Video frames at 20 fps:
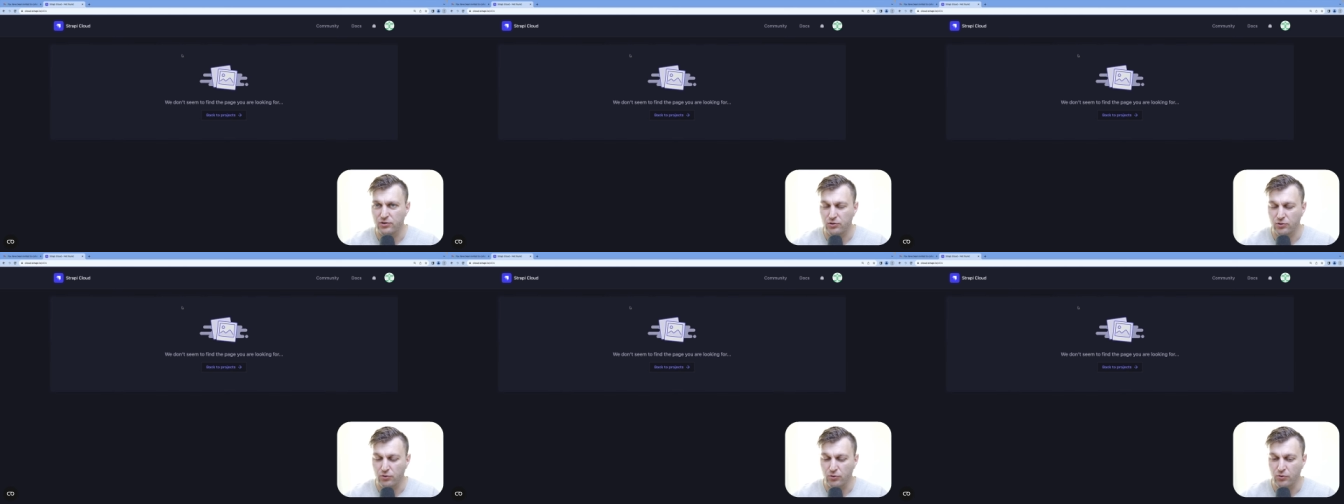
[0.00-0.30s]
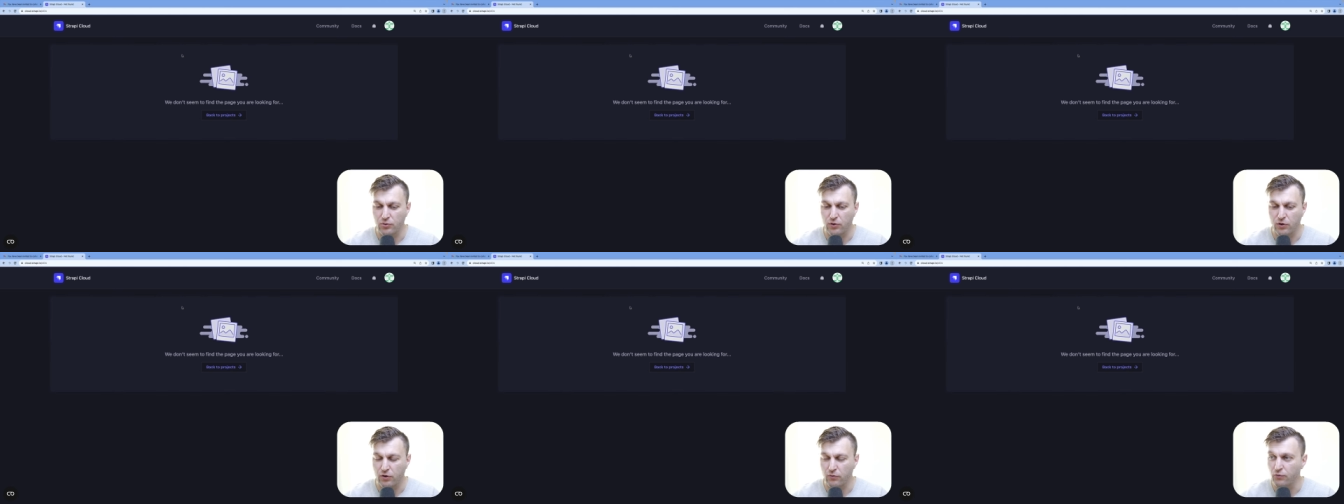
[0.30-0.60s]

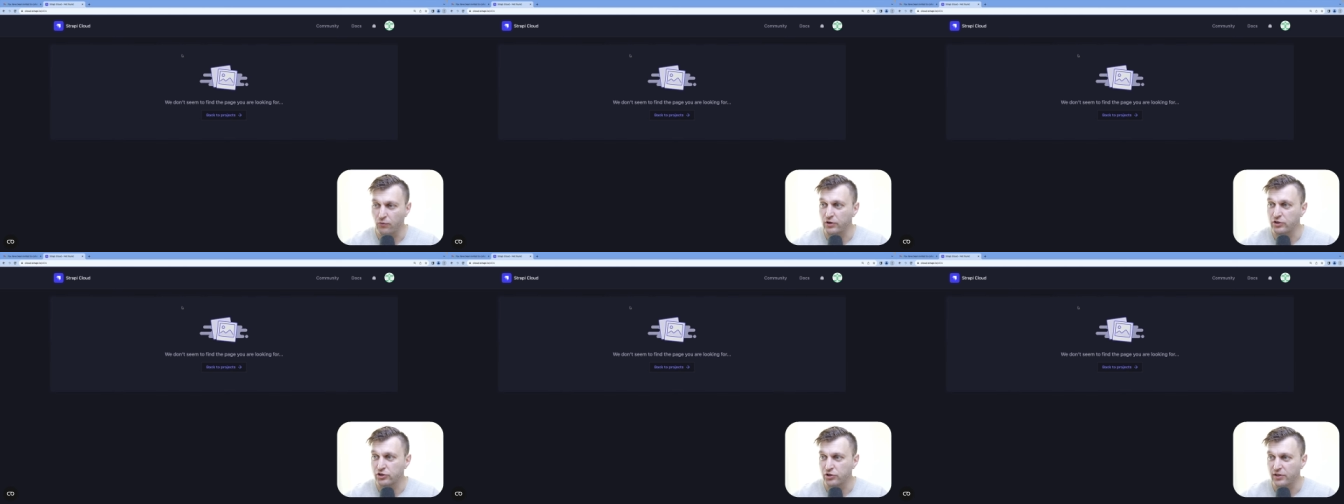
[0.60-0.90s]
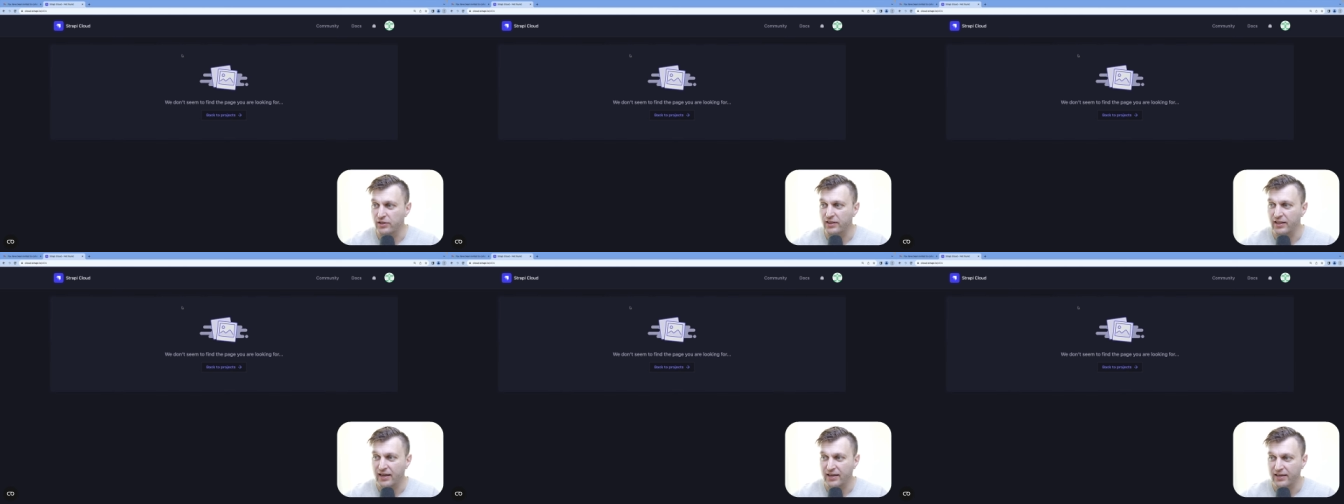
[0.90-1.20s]
to
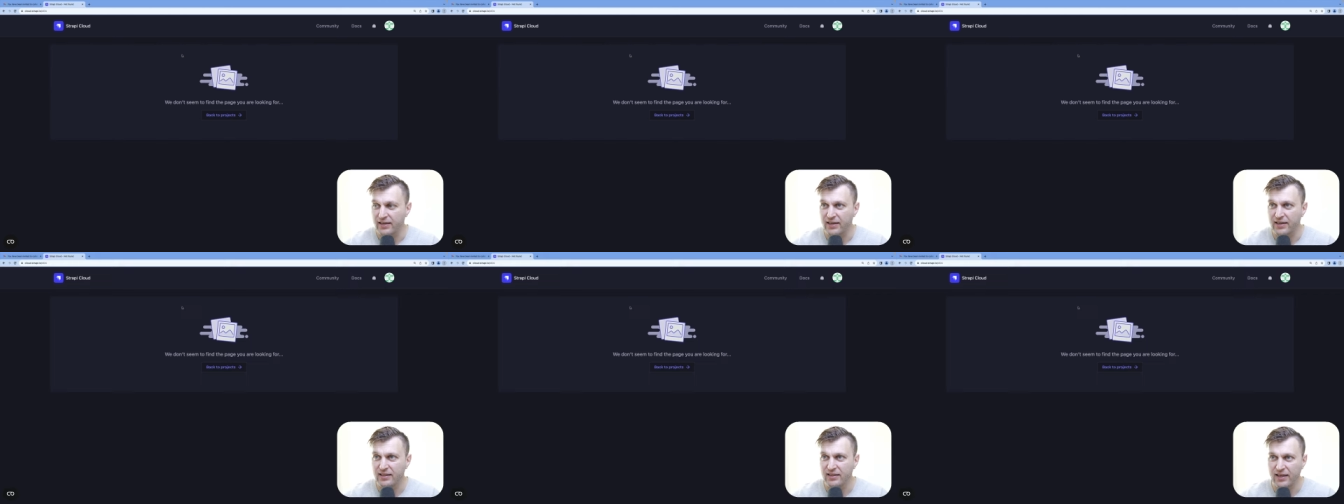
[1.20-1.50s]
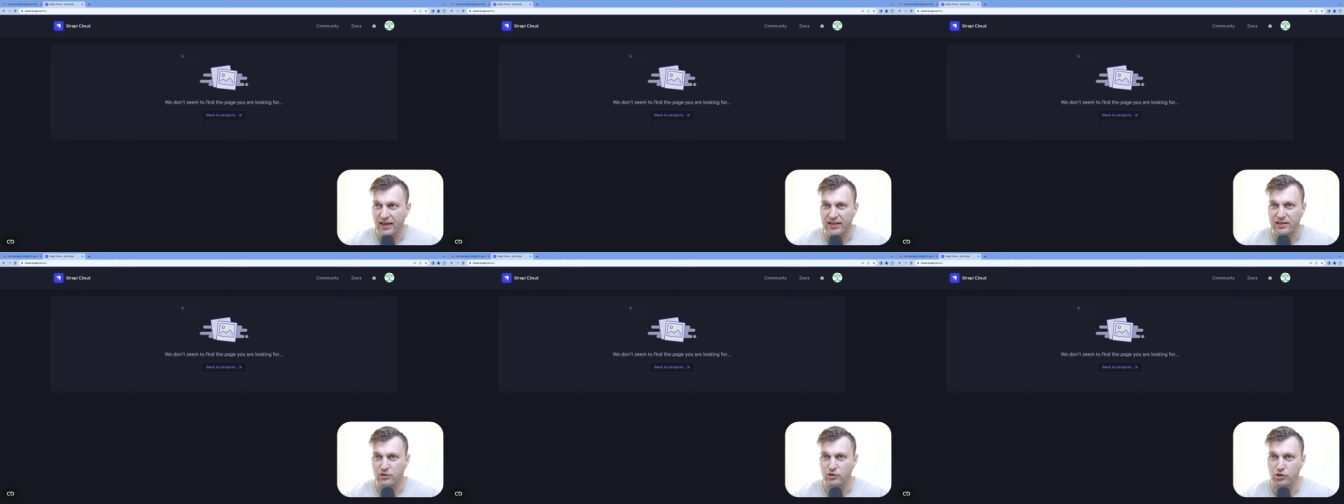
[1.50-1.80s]
originally log in
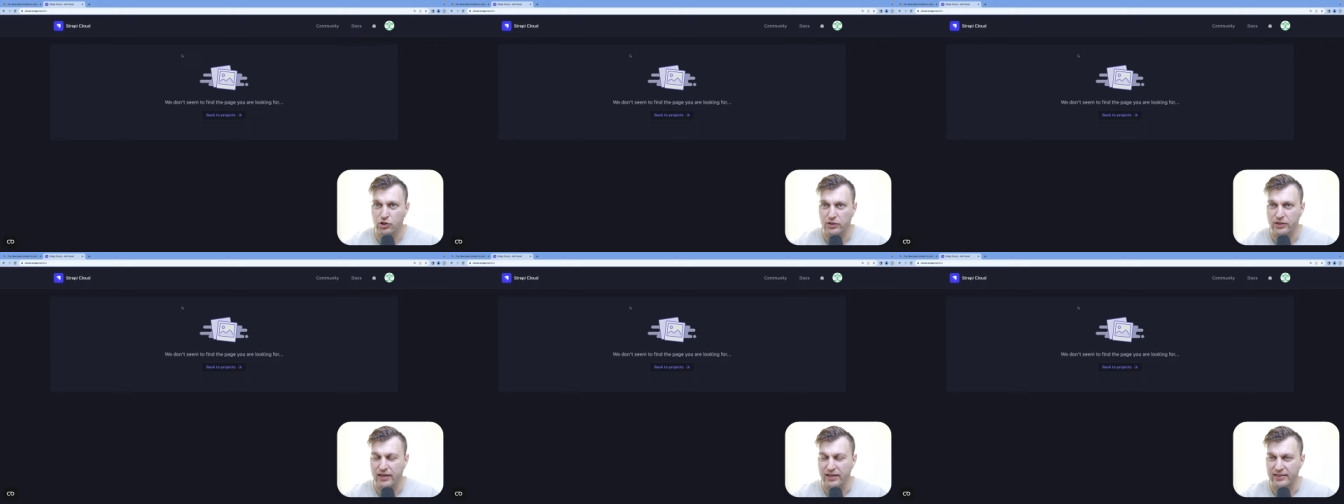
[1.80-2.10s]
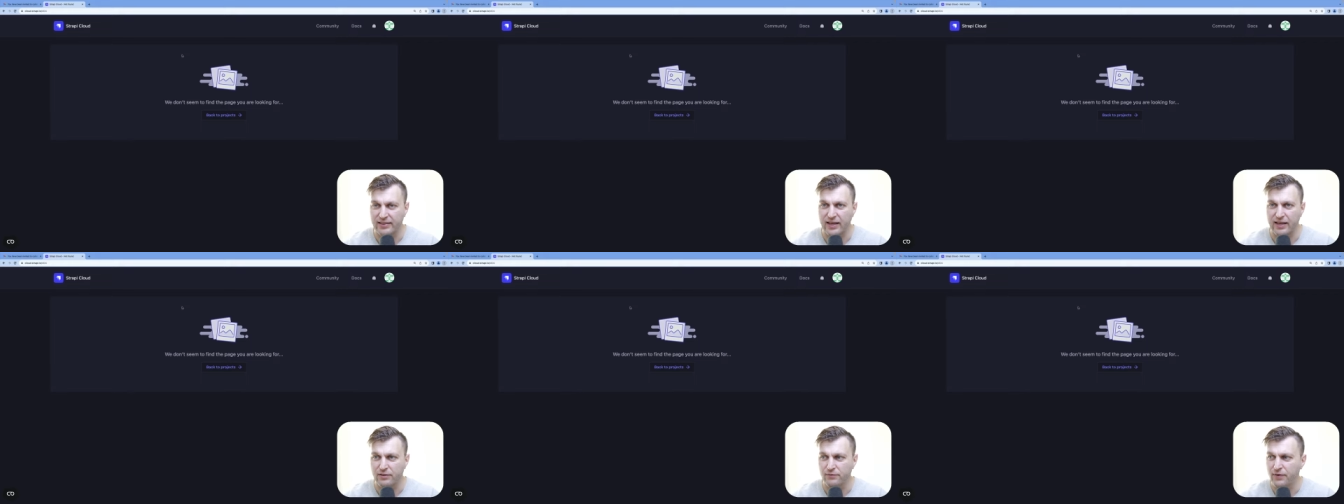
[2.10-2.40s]
and you saw
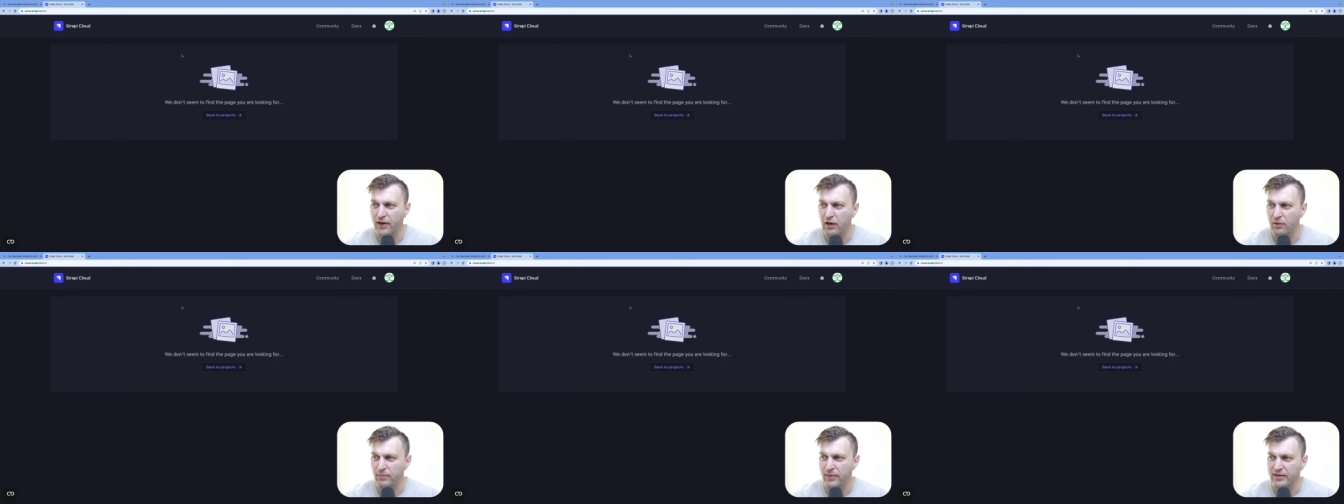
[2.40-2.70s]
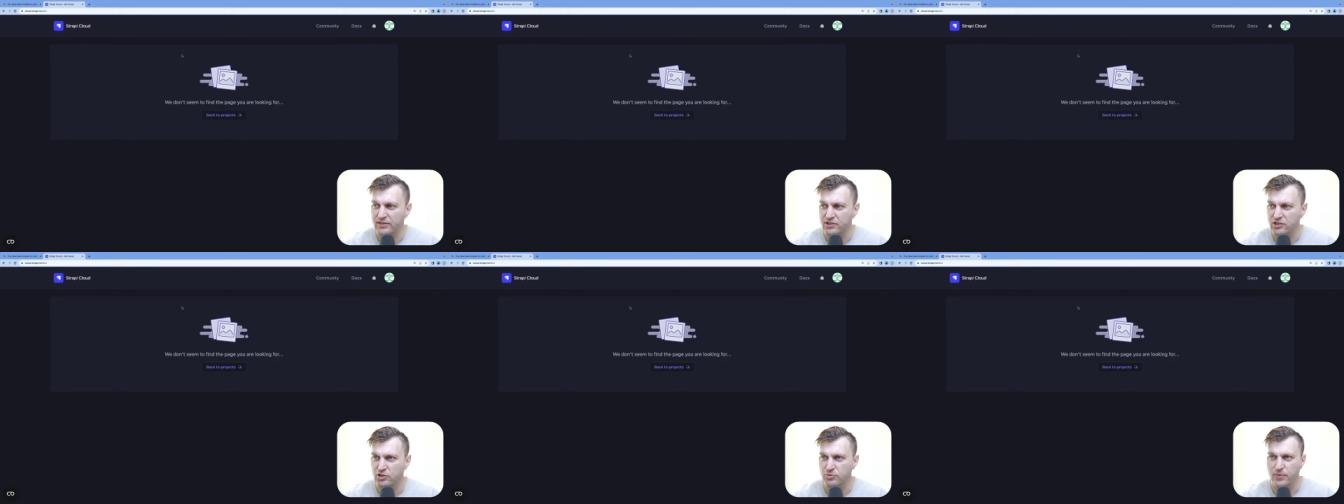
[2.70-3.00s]
that not found
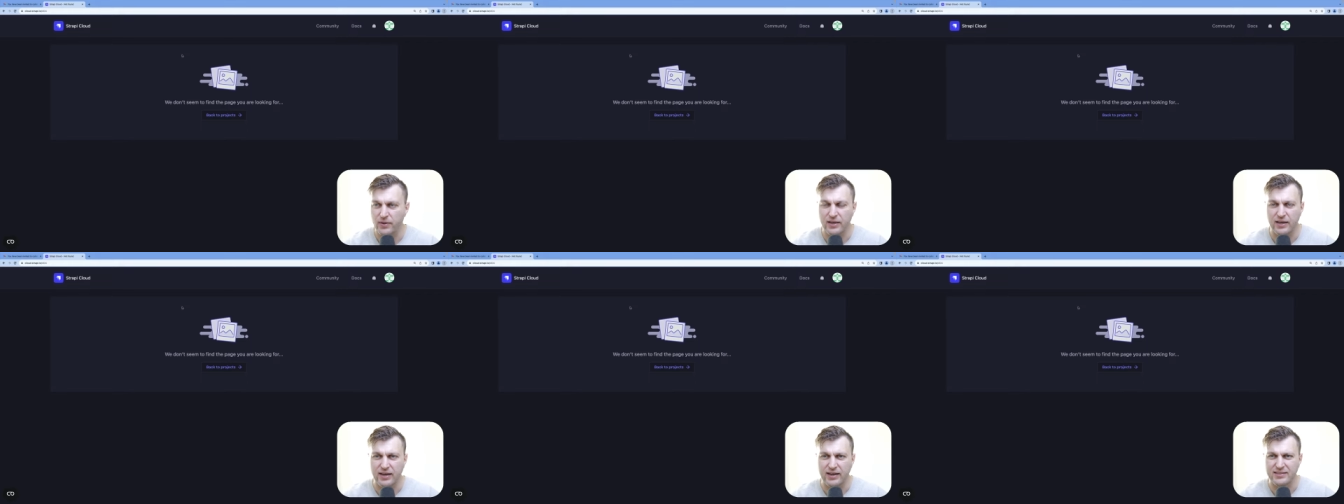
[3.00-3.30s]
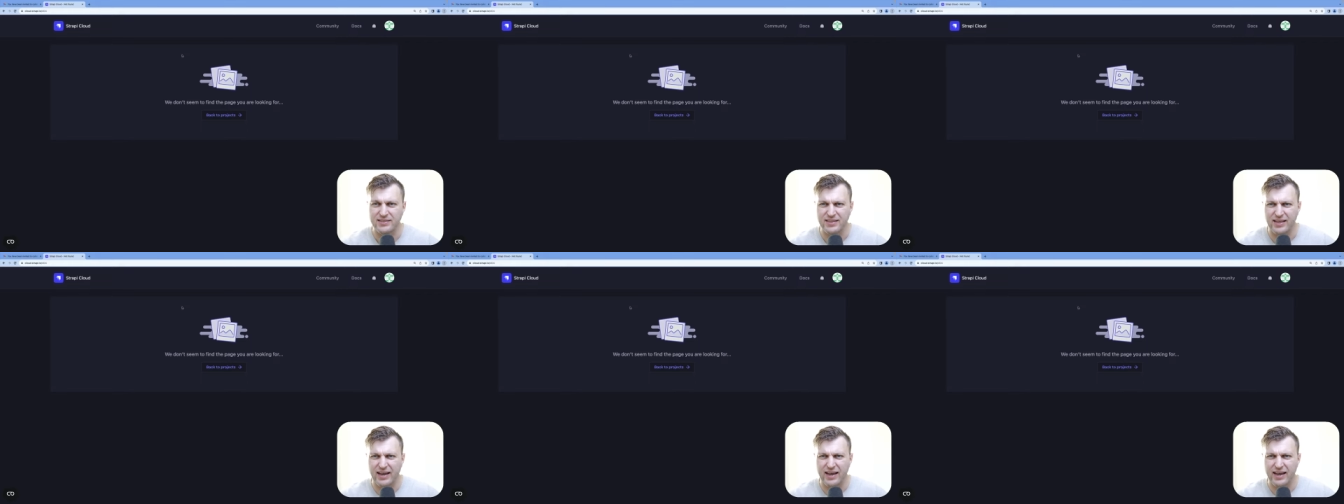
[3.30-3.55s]
message because